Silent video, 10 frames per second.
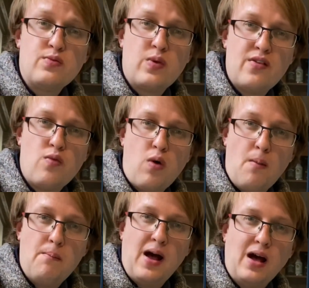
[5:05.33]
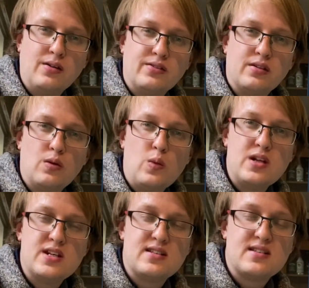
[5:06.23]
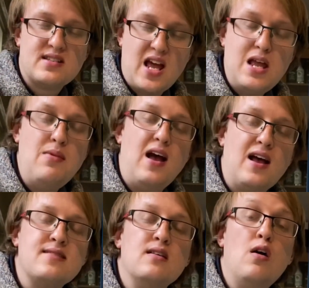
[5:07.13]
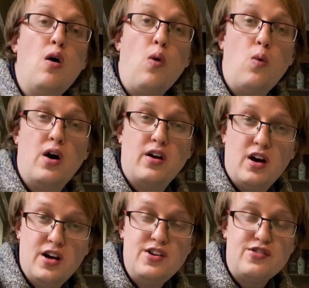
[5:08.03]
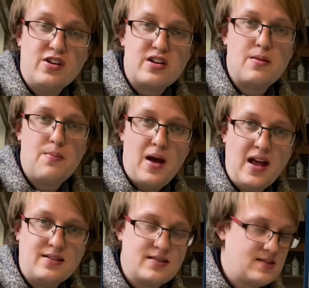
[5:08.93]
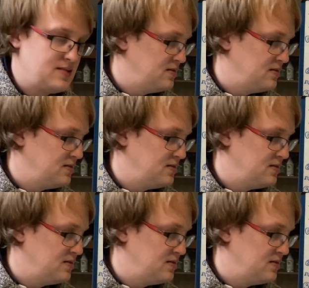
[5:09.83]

with £1, which is the same as 100 pence.